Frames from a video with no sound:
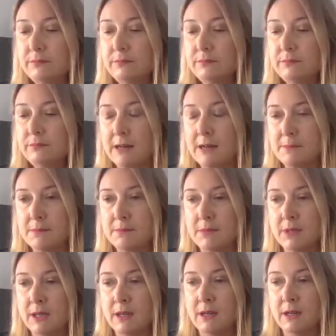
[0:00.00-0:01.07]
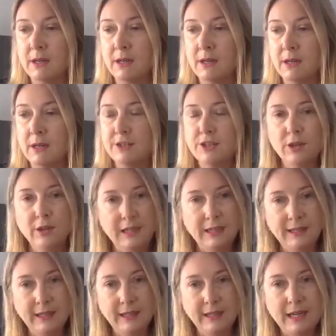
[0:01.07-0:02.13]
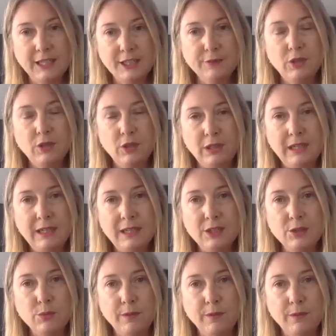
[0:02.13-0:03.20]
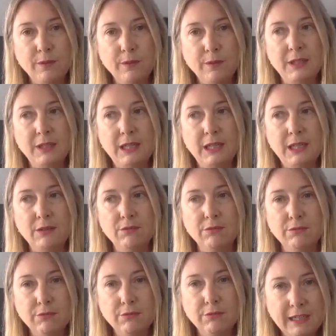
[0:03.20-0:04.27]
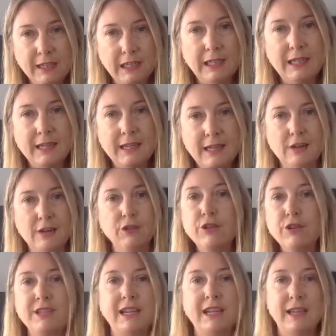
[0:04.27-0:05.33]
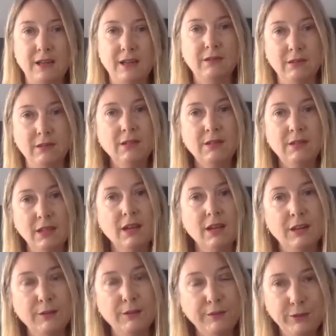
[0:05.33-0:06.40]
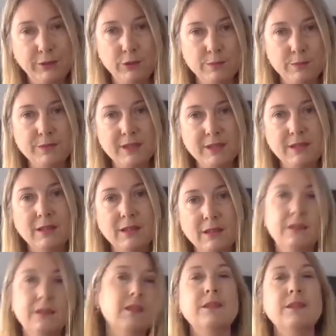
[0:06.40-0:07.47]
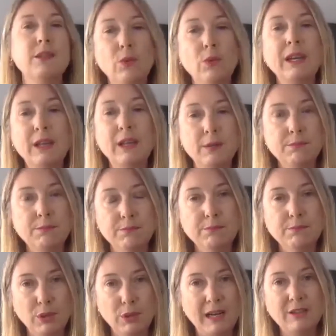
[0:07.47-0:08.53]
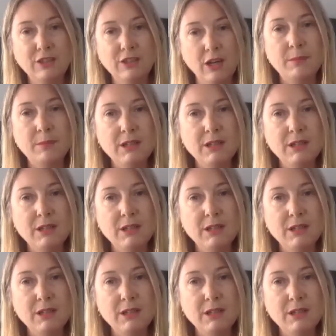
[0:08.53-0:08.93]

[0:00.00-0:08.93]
Certainly in the last few years, we've had to be really narrow down the kind of films that we're going to put our time into